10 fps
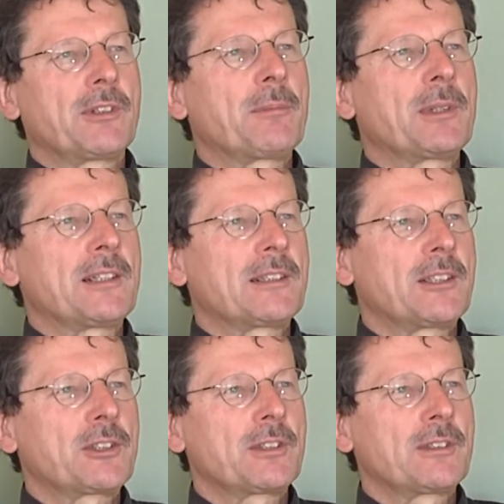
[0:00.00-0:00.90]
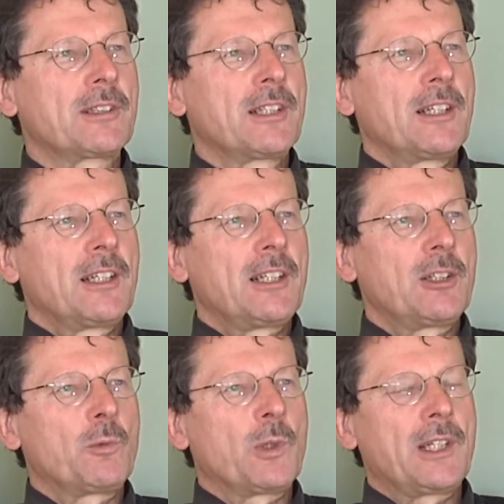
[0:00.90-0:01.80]
rehabilitation
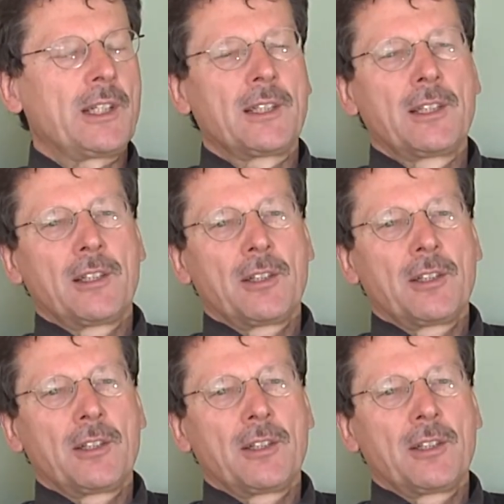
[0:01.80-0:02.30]
in a way